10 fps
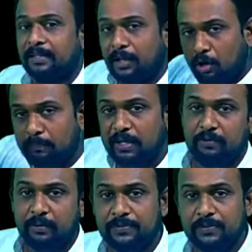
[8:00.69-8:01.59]
They're all
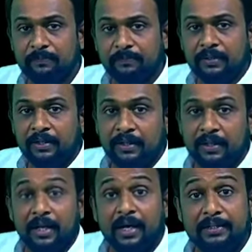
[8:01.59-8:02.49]
be verbs,
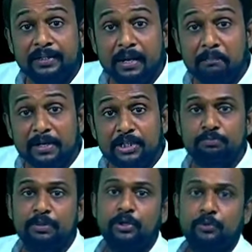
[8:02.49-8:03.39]
and they
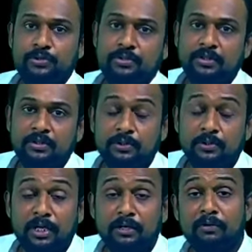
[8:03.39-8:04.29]
must be used
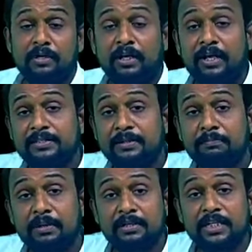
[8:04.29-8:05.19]
to convert a
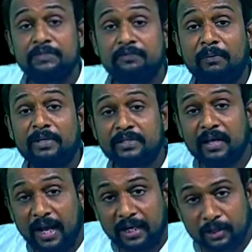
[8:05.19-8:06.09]
simple tense from
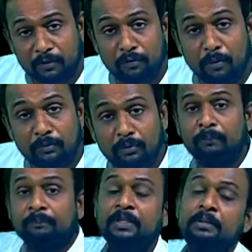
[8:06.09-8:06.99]
its active form
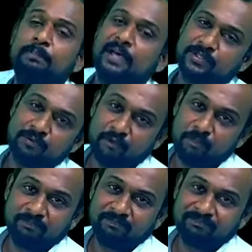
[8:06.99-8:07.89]
to passive
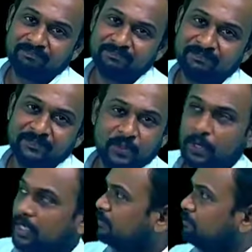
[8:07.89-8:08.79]
form.
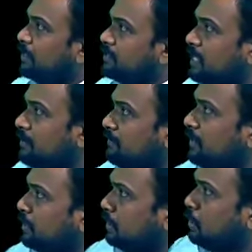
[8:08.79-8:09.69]
Alright, please have a
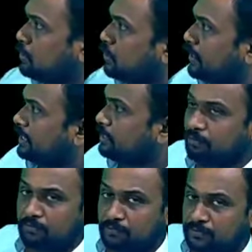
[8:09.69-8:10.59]
very close look at
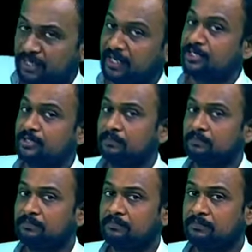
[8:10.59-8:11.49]
it for a few
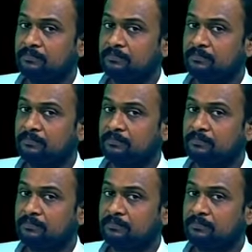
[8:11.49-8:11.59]
seconds.